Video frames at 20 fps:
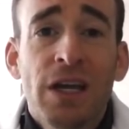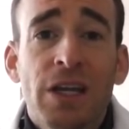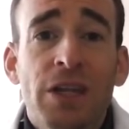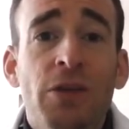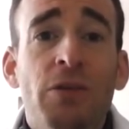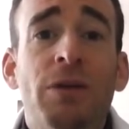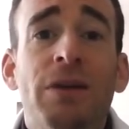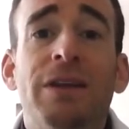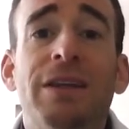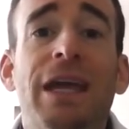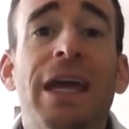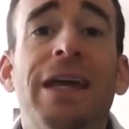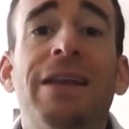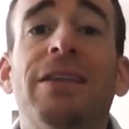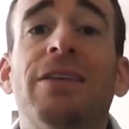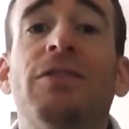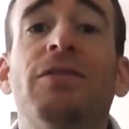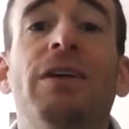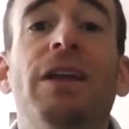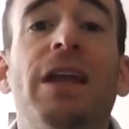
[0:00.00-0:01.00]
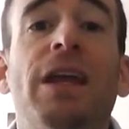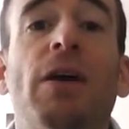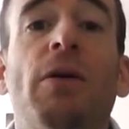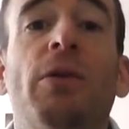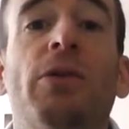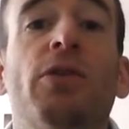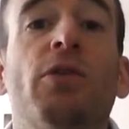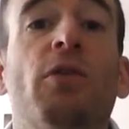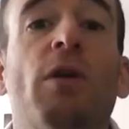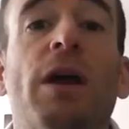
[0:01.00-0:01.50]
You could take this video
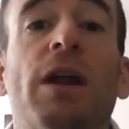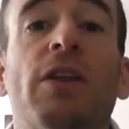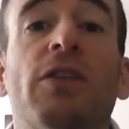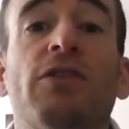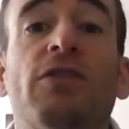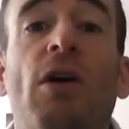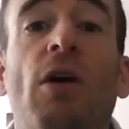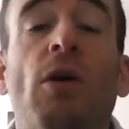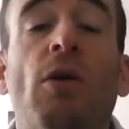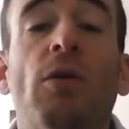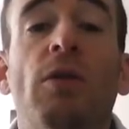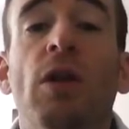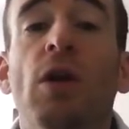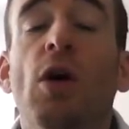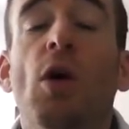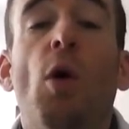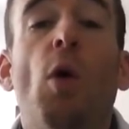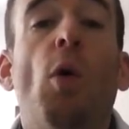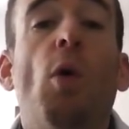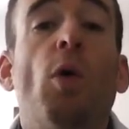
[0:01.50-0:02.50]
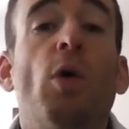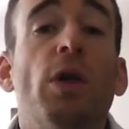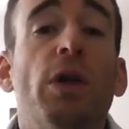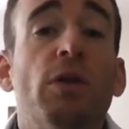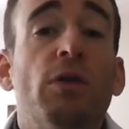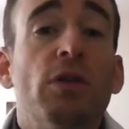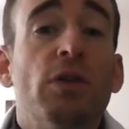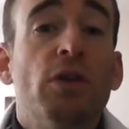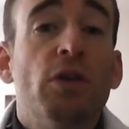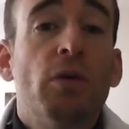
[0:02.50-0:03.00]
with a grain of salt, or
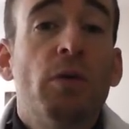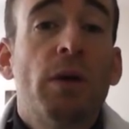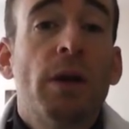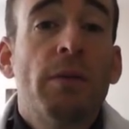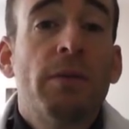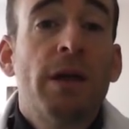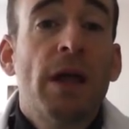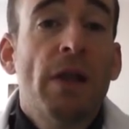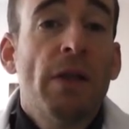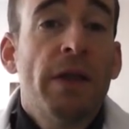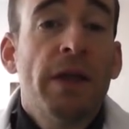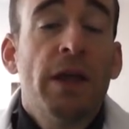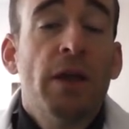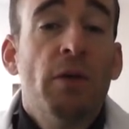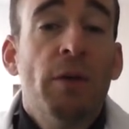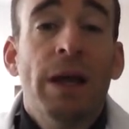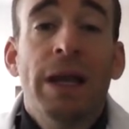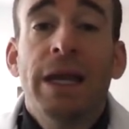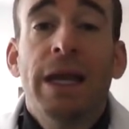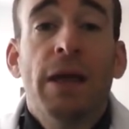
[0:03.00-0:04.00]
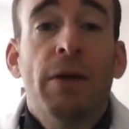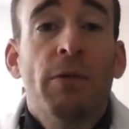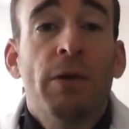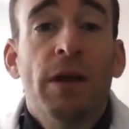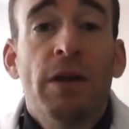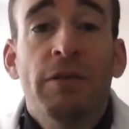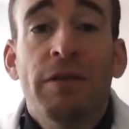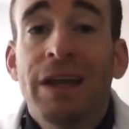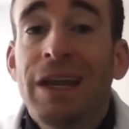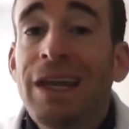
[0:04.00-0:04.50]
you could do what I'm telling you and get
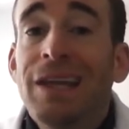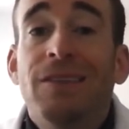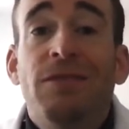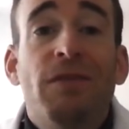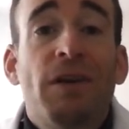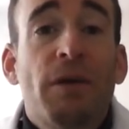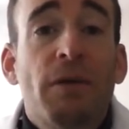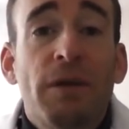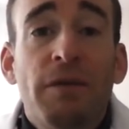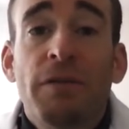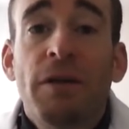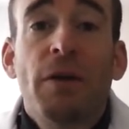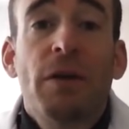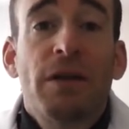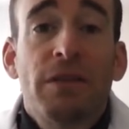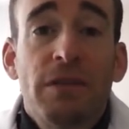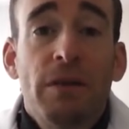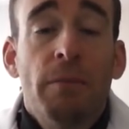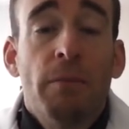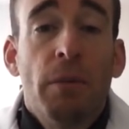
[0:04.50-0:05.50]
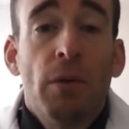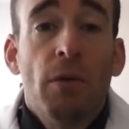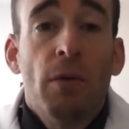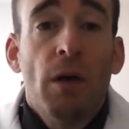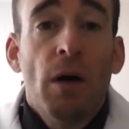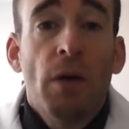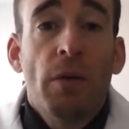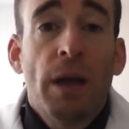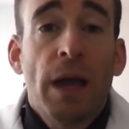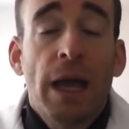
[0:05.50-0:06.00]
rid of it. It's very, very simple,
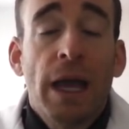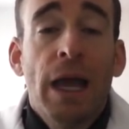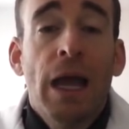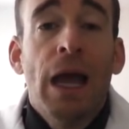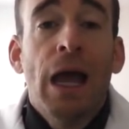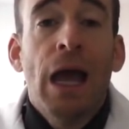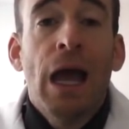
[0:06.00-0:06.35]
okay?